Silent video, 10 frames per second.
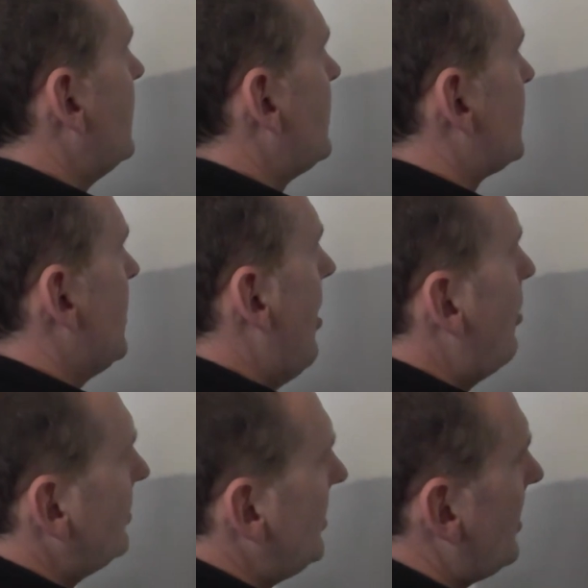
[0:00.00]
is the
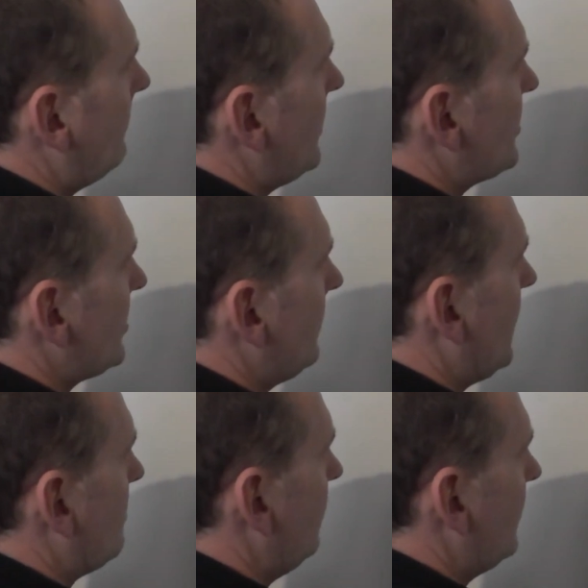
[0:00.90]
only number term
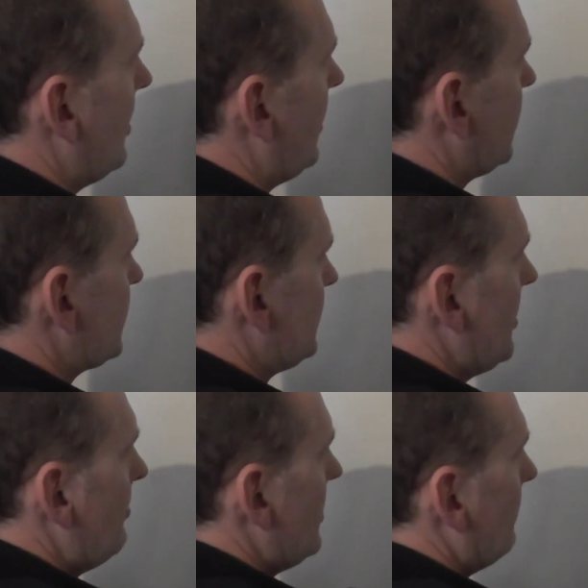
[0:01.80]
that we've got. There's
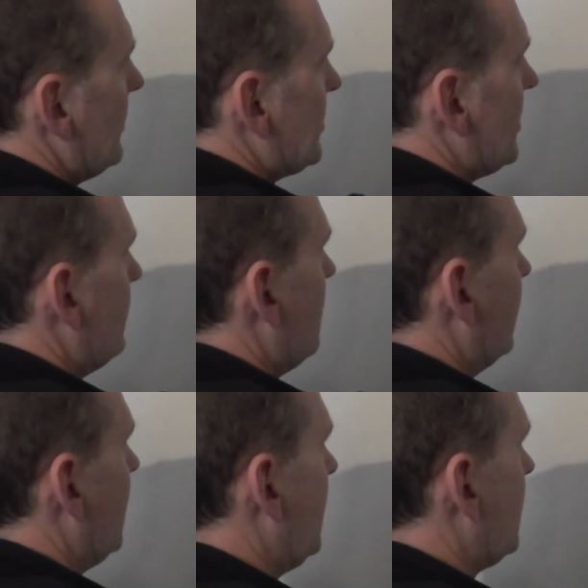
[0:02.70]
no number term
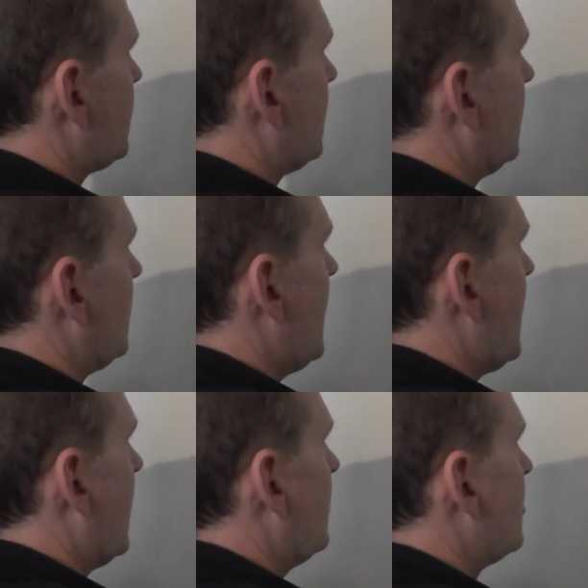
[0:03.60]
over here. So the
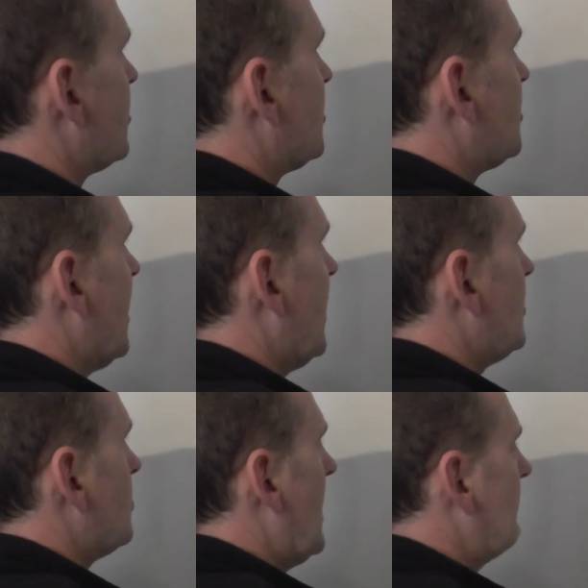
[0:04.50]
9 just
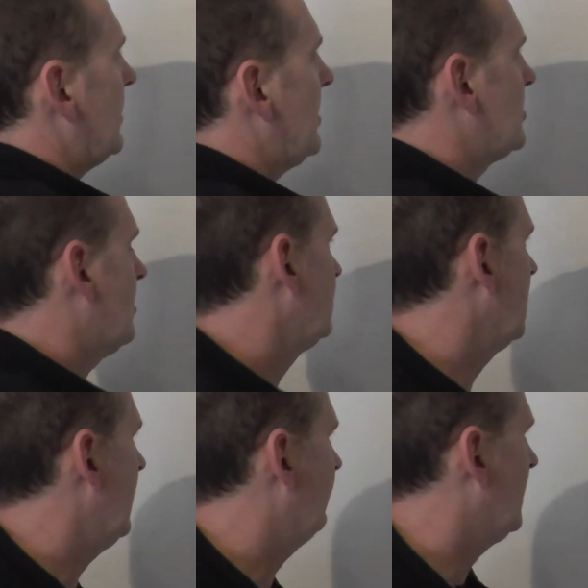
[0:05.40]
stays where it is on the
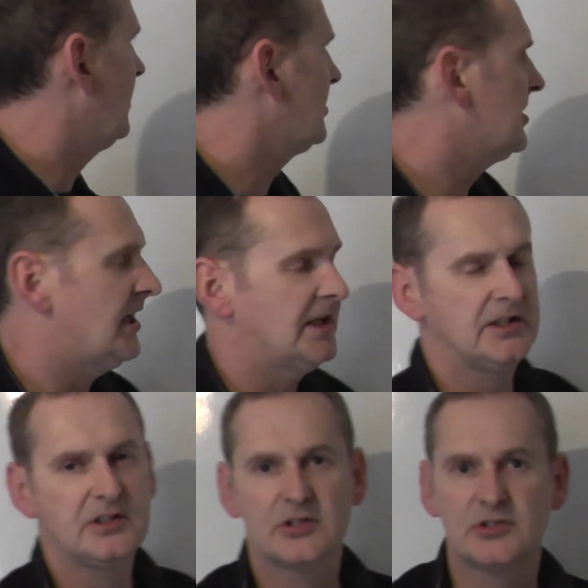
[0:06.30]
left-hand side.
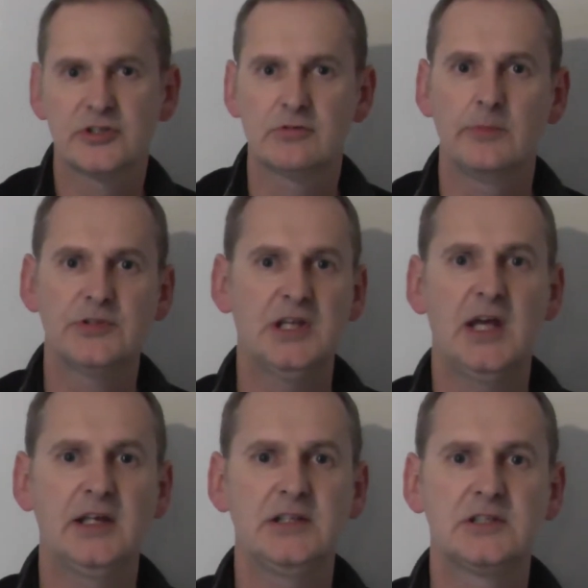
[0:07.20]
It doesn't swap
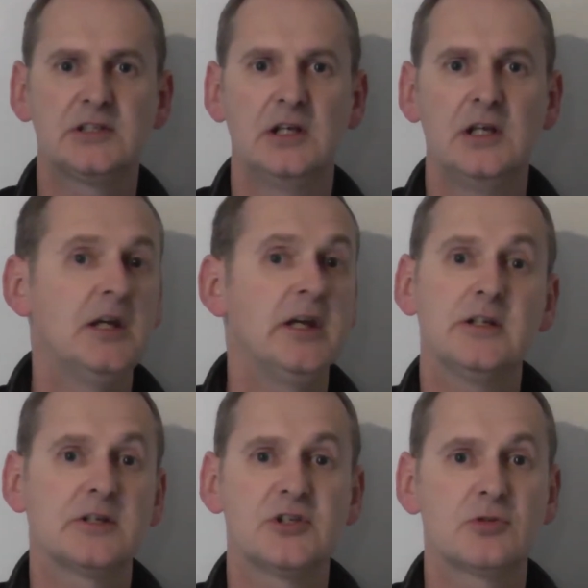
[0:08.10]
sides. It
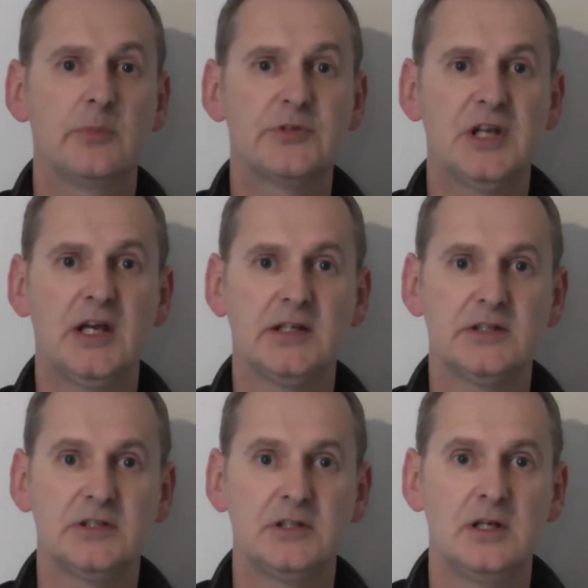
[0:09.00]
doesn't swap
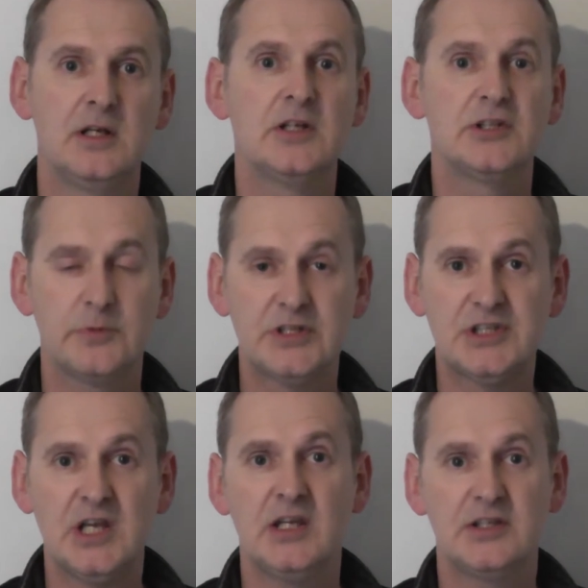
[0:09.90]
sign. So it
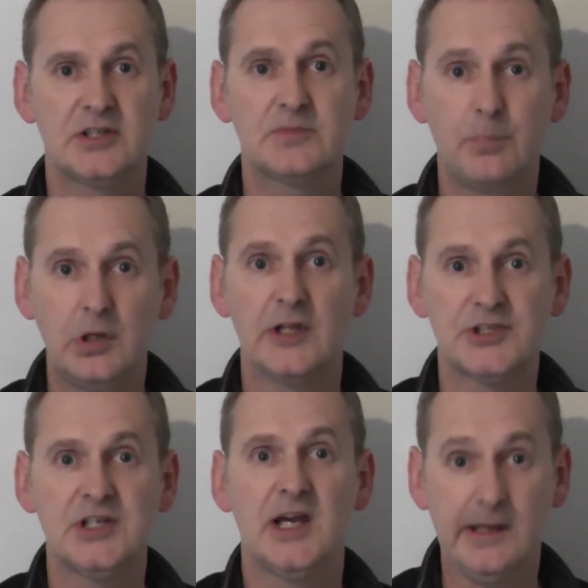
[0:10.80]
stays as
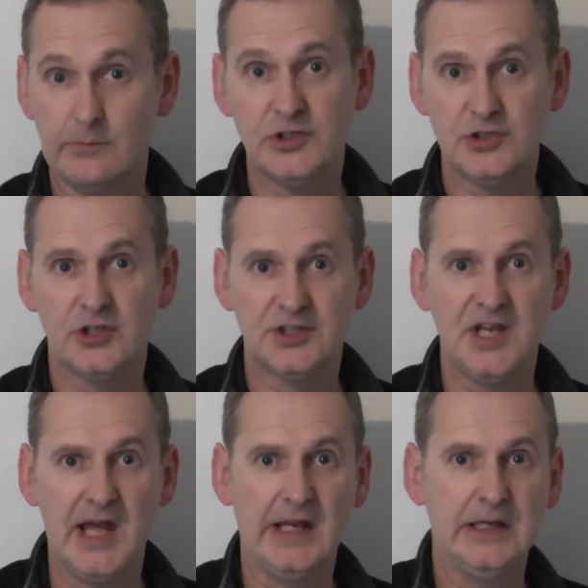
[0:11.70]
plus 9, which is just
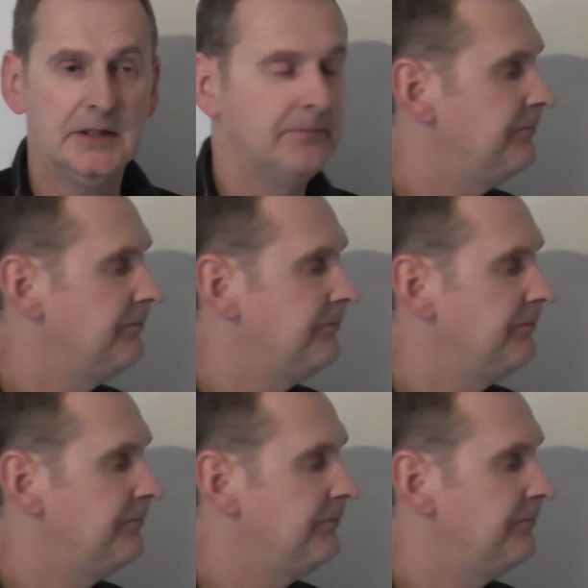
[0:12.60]
9.